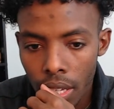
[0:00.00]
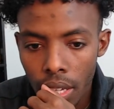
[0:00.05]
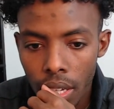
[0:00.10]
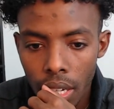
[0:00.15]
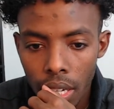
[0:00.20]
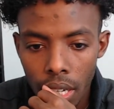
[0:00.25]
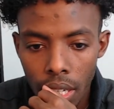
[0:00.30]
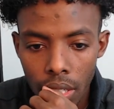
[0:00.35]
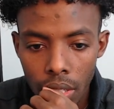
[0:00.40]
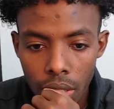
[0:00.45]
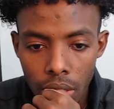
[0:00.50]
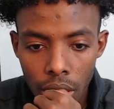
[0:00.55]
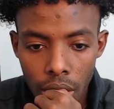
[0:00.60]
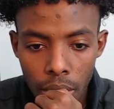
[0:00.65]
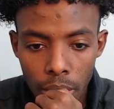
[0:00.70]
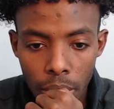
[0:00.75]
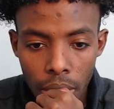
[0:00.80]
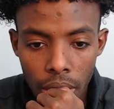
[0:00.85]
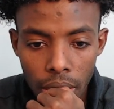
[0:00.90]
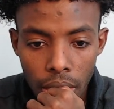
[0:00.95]
Nothing to
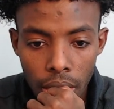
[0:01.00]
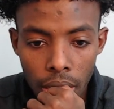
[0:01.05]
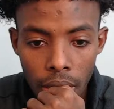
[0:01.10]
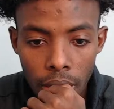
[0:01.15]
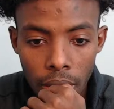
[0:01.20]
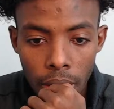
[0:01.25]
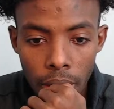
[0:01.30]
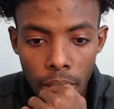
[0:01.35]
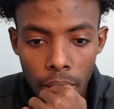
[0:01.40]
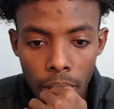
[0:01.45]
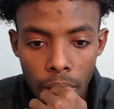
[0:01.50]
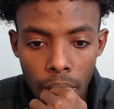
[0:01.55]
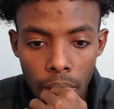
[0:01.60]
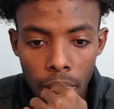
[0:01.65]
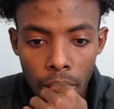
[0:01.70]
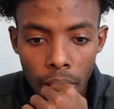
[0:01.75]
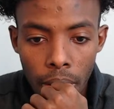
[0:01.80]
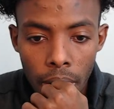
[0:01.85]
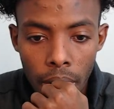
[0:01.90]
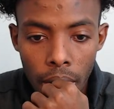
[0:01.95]
celebrate there.
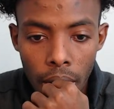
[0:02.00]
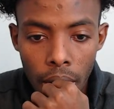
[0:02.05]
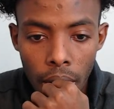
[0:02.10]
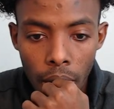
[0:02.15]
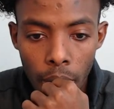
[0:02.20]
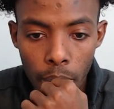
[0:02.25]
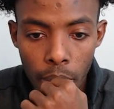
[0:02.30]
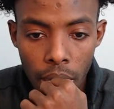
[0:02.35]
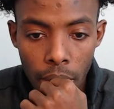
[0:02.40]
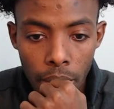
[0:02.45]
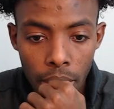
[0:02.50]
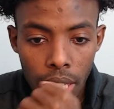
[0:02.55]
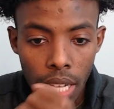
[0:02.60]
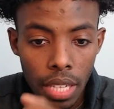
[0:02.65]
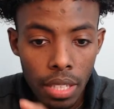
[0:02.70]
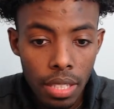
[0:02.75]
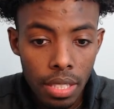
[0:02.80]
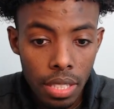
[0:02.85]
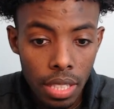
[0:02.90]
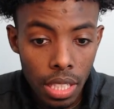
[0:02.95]
But I'm glad to
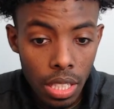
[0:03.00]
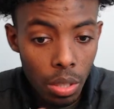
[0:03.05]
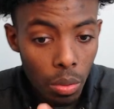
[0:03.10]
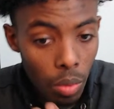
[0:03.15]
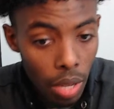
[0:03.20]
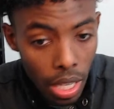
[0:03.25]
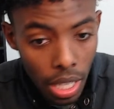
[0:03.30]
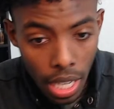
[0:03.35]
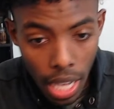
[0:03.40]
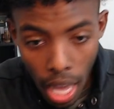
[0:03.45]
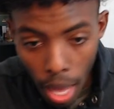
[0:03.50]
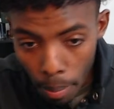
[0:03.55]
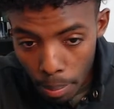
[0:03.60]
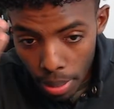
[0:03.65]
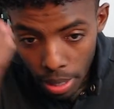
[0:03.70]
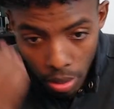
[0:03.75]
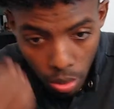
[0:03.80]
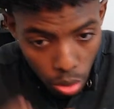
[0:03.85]
see the wick happen.